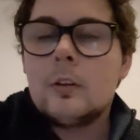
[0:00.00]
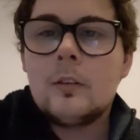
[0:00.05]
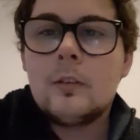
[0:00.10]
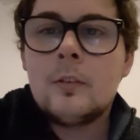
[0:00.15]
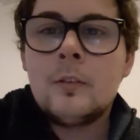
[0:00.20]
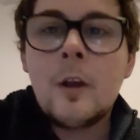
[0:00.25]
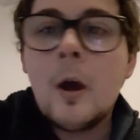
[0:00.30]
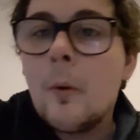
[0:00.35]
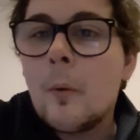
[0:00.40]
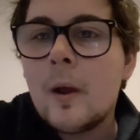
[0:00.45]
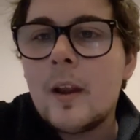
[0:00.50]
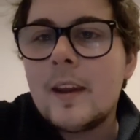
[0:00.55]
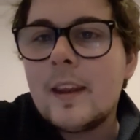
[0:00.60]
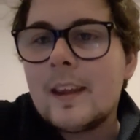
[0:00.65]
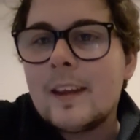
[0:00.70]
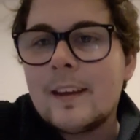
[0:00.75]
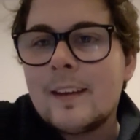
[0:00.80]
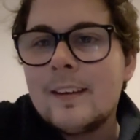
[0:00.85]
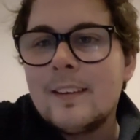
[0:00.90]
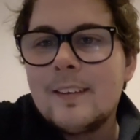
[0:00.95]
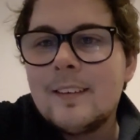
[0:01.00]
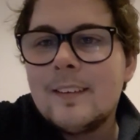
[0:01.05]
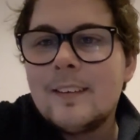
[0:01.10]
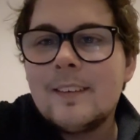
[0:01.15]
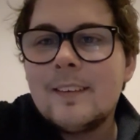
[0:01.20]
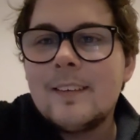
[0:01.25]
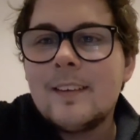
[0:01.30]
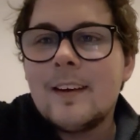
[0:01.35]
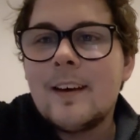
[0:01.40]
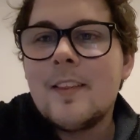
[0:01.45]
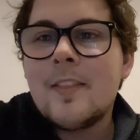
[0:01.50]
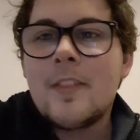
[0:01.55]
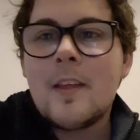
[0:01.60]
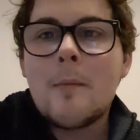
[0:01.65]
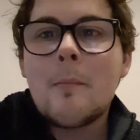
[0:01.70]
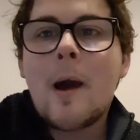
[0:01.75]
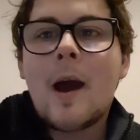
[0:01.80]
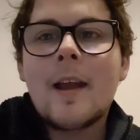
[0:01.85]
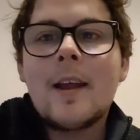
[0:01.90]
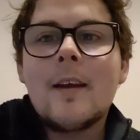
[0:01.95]
Nowhere near. They
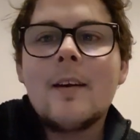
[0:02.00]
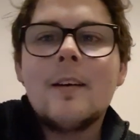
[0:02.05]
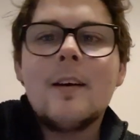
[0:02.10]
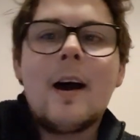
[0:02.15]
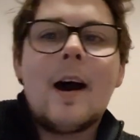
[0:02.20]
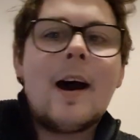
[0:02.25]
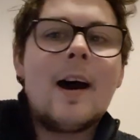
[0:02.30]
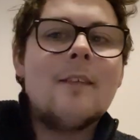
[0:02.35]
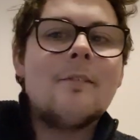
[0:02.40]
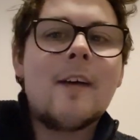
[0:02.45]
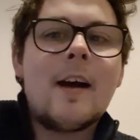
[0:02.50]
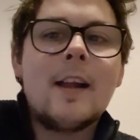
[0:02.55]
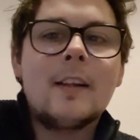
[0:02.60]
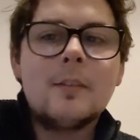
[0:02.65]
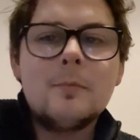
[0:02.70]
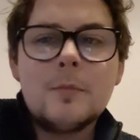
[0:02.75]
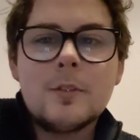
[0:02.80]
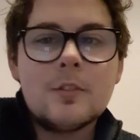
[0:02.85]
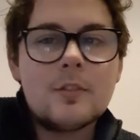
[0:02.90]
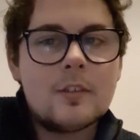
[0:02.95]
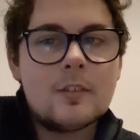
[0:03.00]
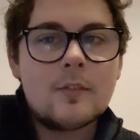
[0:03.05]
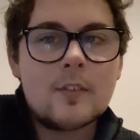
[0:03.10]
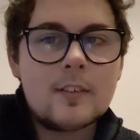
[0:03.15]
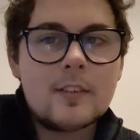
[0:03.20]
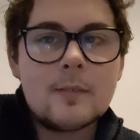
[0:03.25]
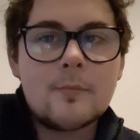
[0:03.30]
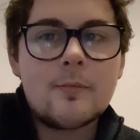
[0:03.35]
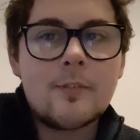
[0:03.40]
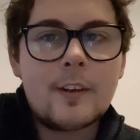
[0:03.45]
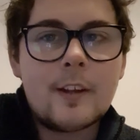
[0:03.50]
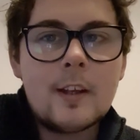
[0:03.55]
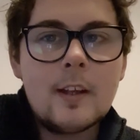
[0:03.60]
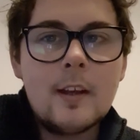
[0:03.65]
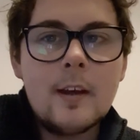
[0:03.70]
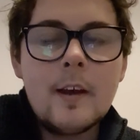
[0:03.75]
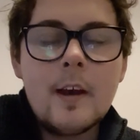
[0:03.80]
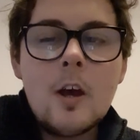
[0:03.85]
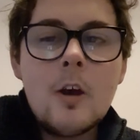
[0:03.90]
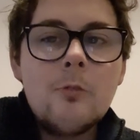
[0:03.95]
might have elements of a symphony,
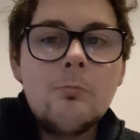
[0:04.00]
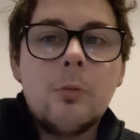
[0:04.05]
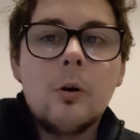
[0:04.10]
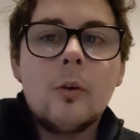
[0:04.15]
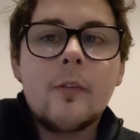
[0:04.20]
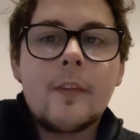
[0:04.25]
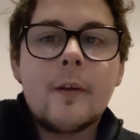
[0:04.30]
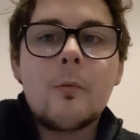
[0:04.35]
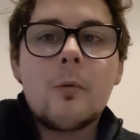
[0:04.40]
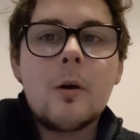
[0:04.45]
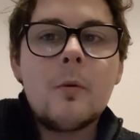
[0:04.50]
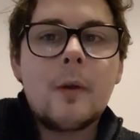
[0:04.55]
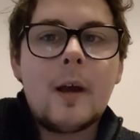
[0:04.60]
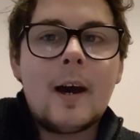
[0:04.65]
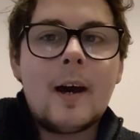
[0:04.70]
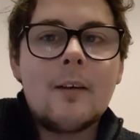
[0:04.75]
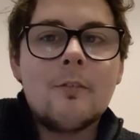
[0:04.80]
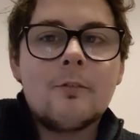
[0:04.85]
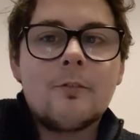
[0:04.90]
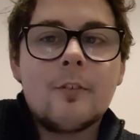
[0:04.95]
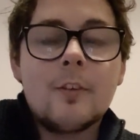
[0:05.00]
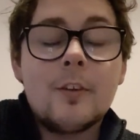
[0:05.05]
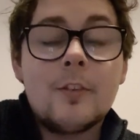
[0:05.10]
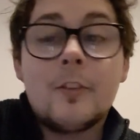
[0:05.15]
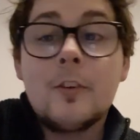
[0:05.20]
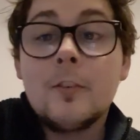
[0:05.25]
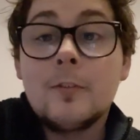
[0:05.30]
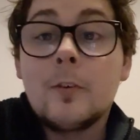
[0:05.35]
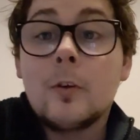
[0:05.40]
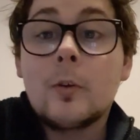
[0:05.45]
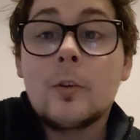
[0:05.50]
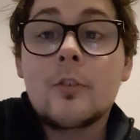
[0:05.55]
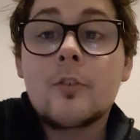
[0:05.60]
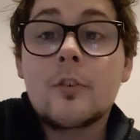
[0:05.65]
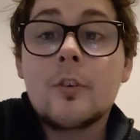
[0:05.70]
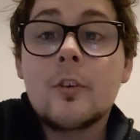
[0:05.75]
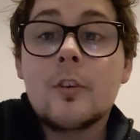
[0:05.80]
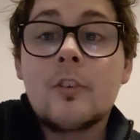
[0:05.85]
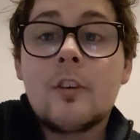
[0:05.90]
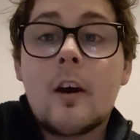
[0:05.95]
but they won't have the full
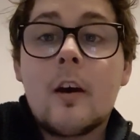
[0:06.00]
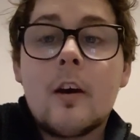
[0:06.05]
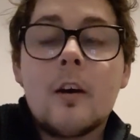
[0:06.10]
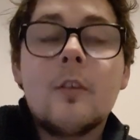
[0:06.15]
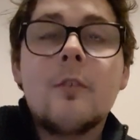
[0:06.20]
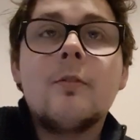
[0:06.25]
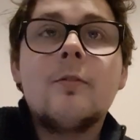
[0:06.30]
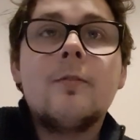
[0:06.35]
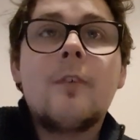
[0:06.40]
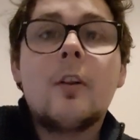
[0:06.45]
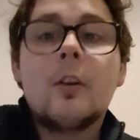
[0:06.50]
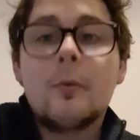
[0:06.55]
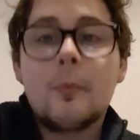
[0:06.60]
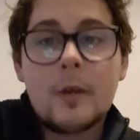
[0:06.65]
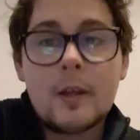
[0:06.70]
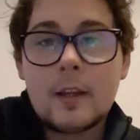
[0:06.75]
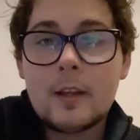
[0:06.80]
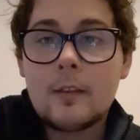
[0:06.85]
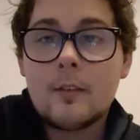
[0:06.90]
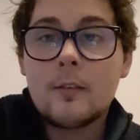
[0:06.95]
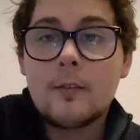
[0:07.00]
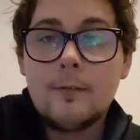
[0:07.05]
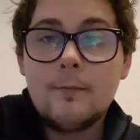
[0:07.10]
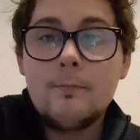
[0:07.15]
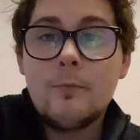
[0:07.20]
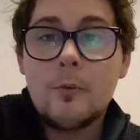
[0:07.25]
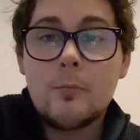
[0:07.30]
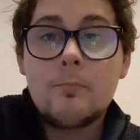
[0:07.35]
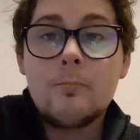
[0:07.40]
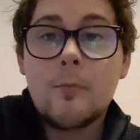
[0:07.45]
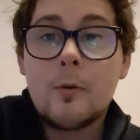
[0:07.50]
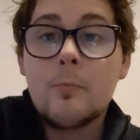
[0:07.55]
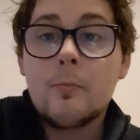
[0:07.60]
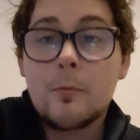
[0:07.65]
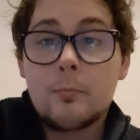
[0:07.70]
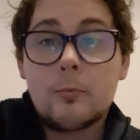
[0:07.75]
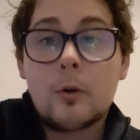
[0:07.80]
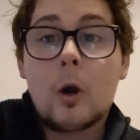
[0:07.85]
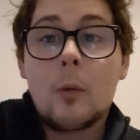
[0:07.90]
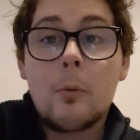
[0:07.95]
structure and follow it in the
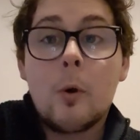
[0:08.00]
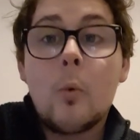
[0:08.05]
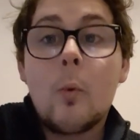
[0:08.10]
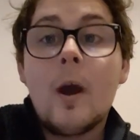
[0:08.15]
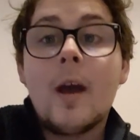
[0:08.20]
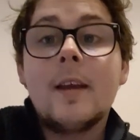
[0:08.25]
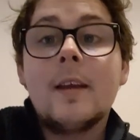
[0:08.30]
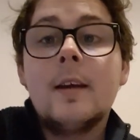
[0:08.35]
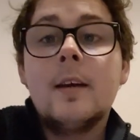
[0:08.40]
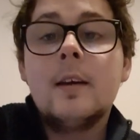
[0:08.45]
proper way.